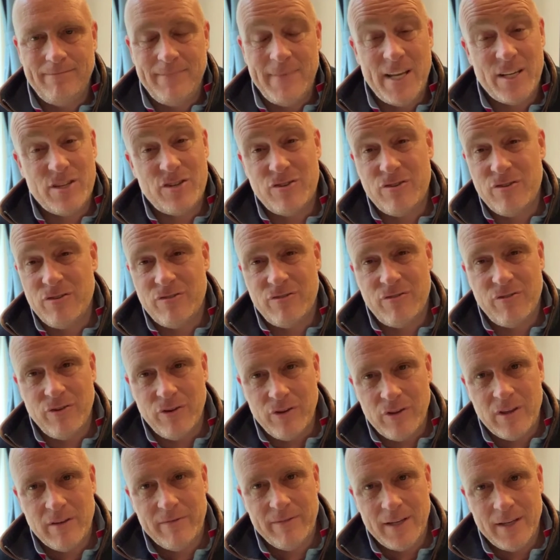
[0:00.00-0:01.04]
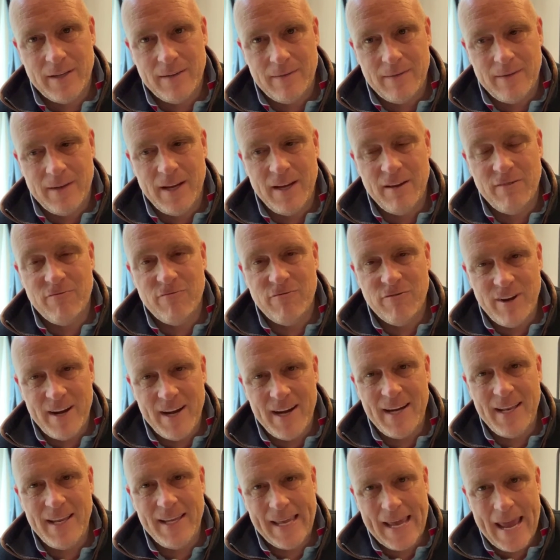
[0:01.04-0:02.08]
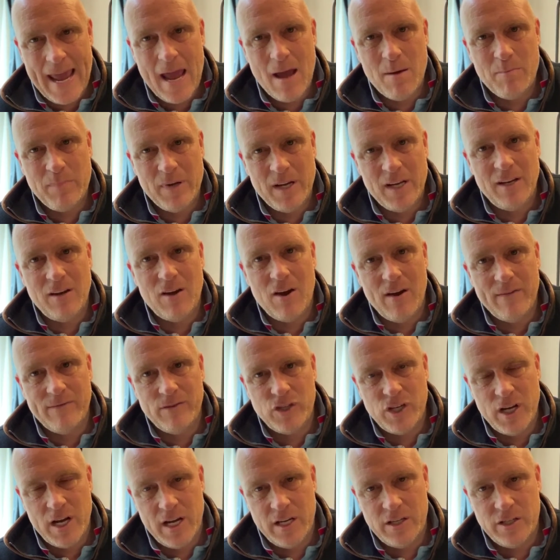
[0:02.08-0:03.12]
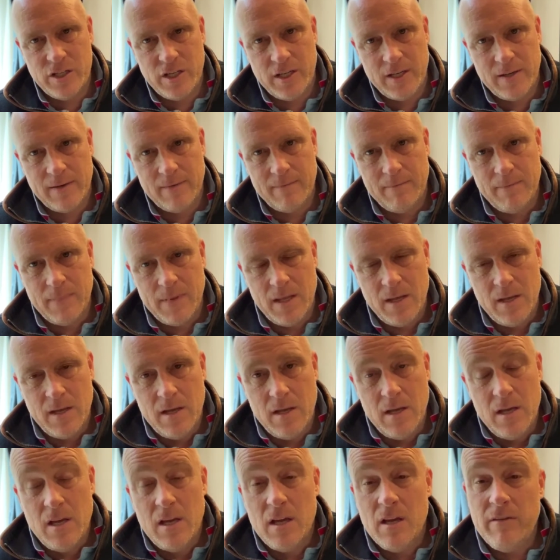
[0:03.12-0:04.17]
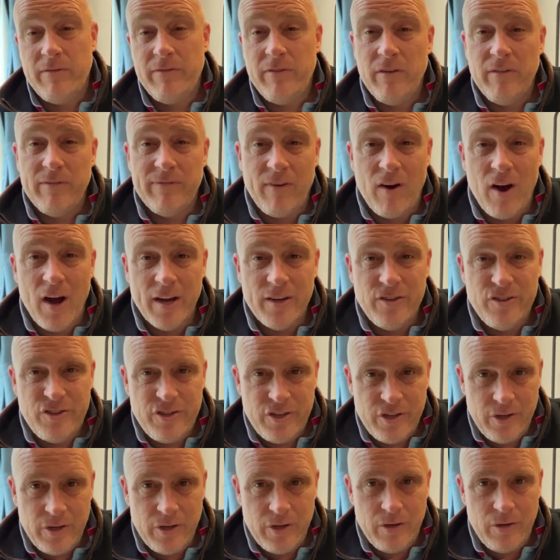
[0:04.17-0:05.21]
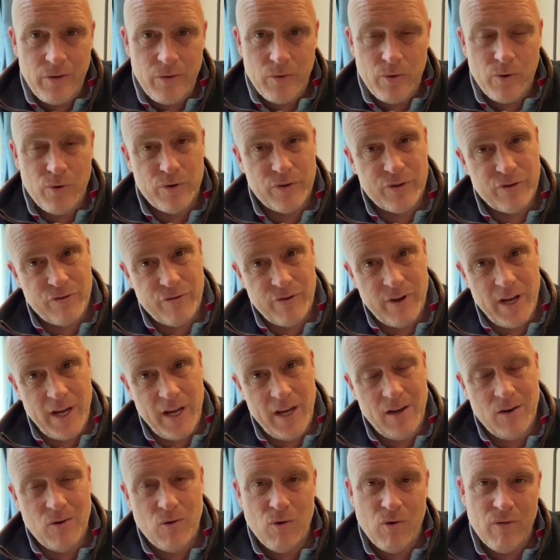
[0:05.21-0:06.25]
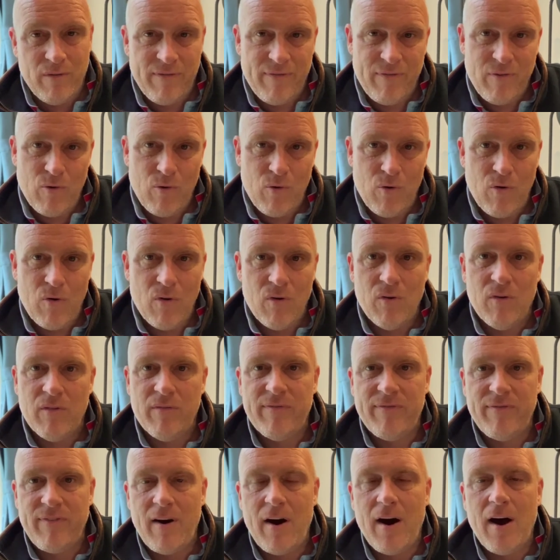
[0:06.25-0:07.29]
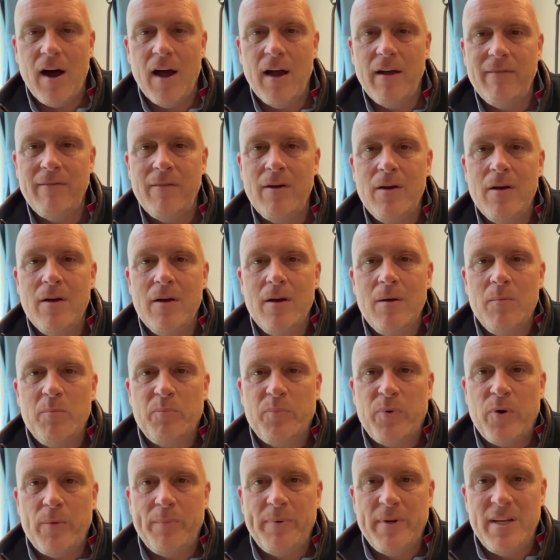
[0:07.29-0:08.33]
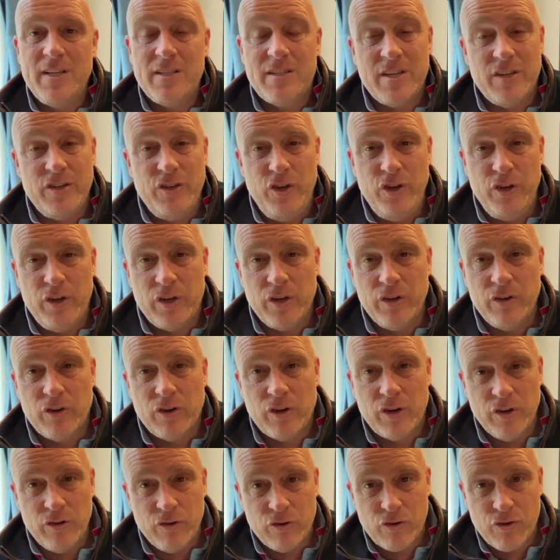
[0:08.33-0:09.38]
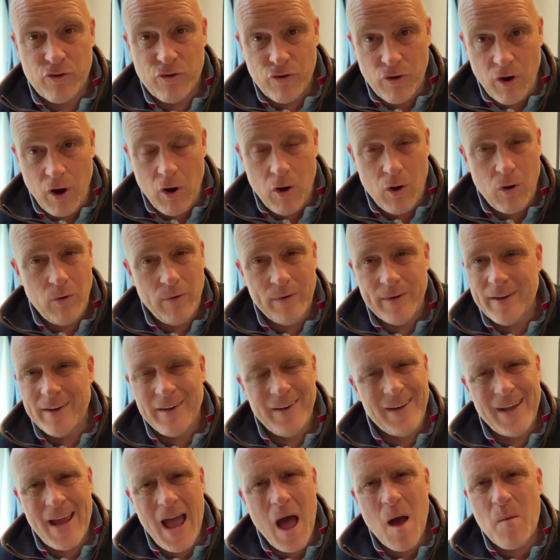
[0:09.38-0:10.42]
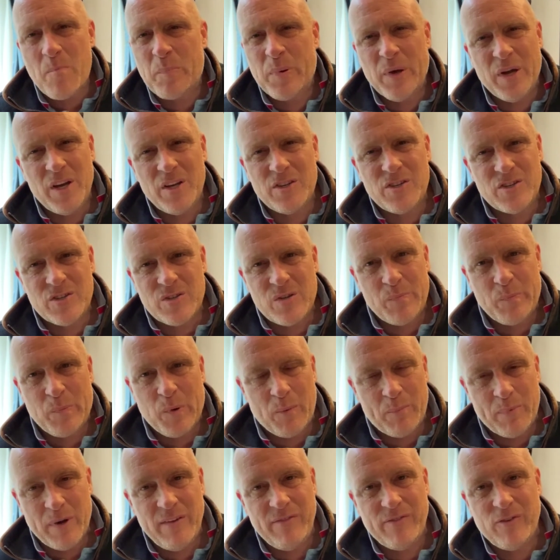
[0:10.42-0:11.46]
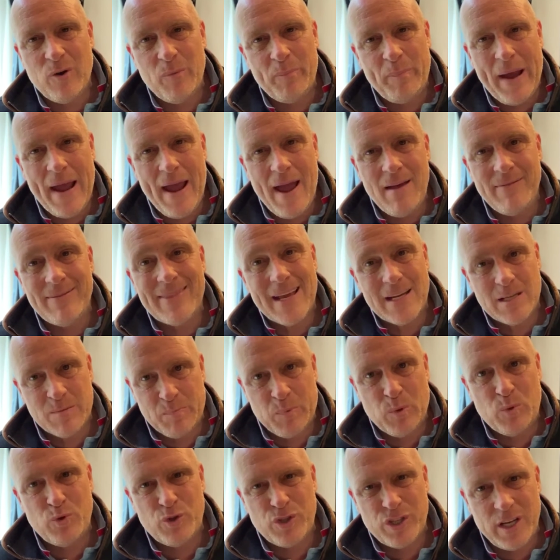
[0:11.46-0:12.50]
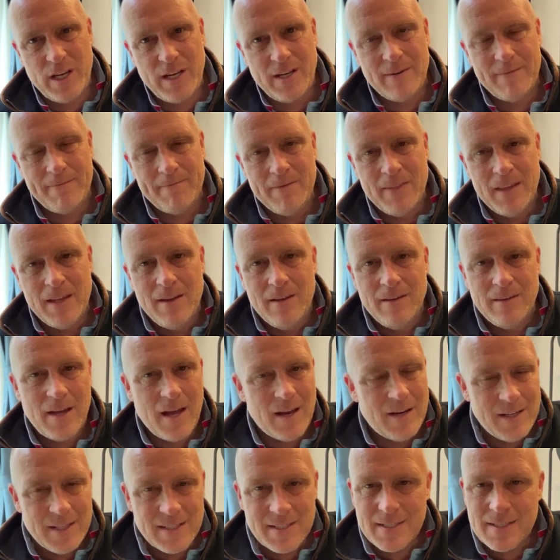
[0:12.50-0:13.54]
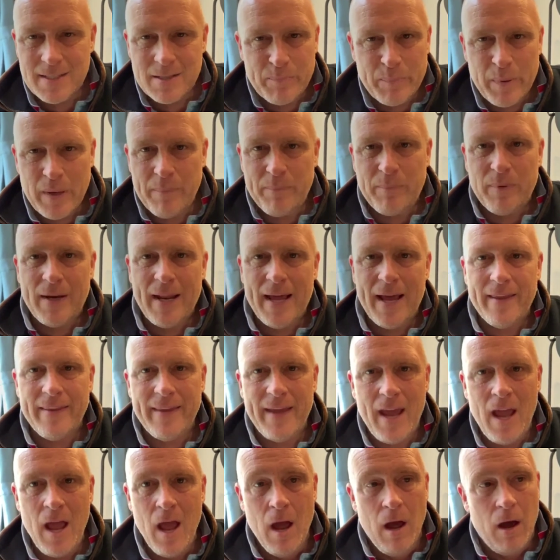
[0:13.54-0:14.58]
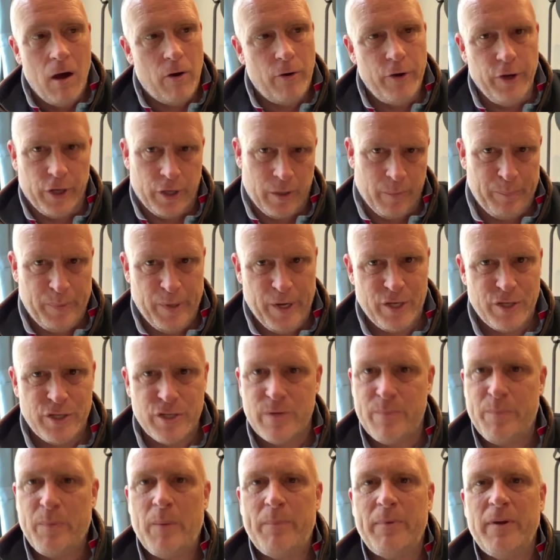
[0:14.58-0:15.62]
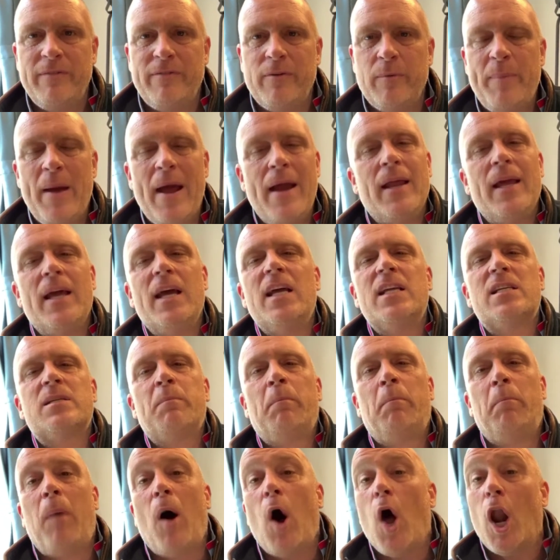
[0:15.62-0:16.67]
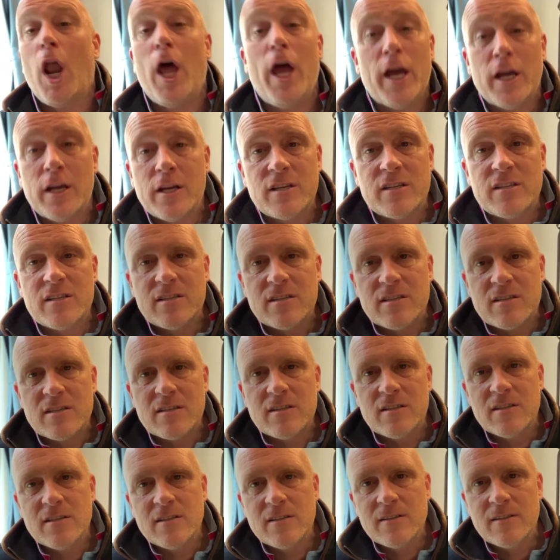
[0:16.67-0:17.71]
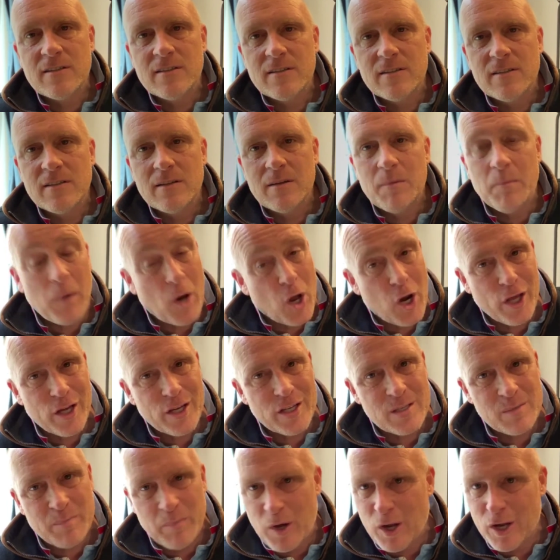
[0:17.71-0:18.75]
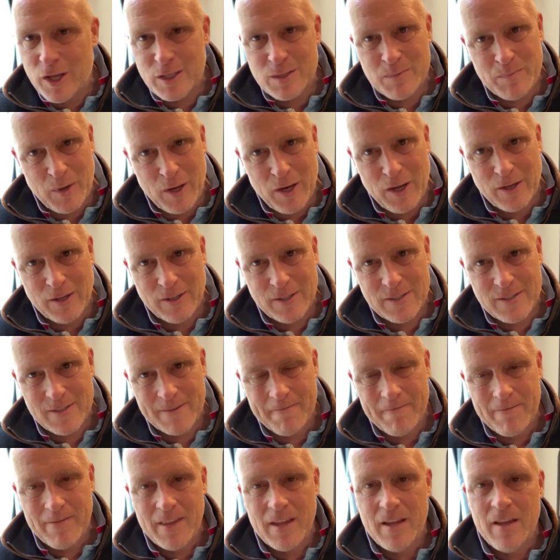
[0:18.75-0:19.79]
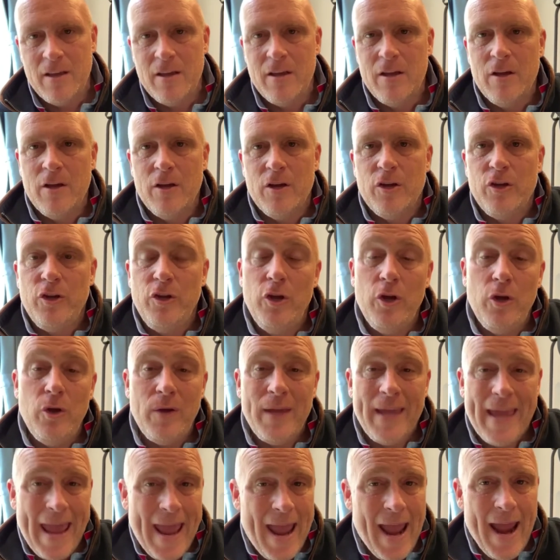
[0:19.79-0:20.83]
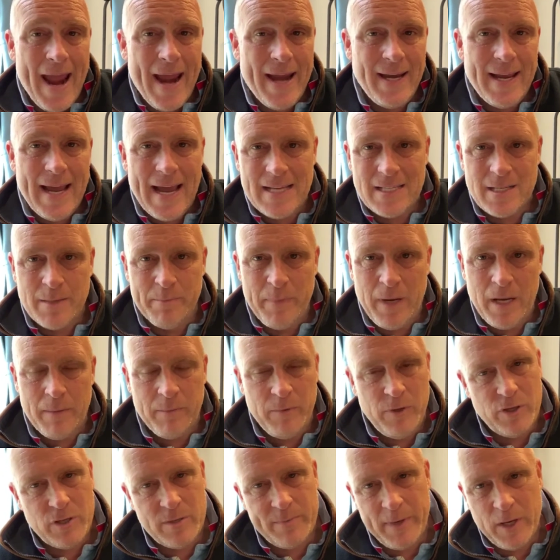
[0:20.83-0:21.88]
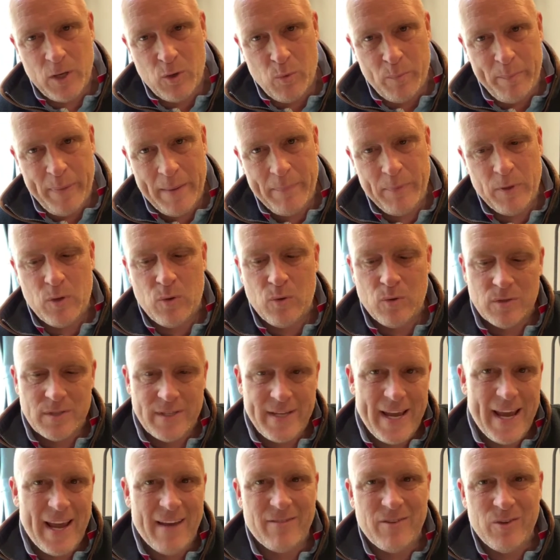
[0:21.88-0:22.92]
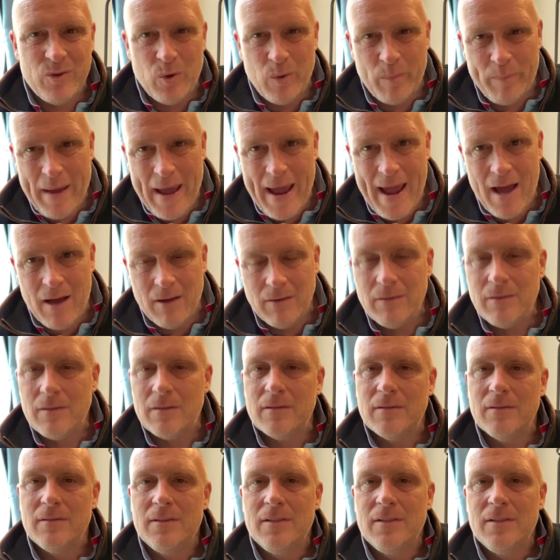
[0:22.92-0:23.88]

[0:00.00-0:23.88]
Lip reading: That's the truth of it. It really can be life-changing. If you find 2 or 3 or 4 or 5 properties that you can control, you can't purchase a property for £1. That's bullshit. Don't listen to people out there. Oh, you can purchase a property for £1. It's bollocks. Bollocks, bollocks, bollocks. You can, as a minimum, it used to be called peppercorns. They have to do £1.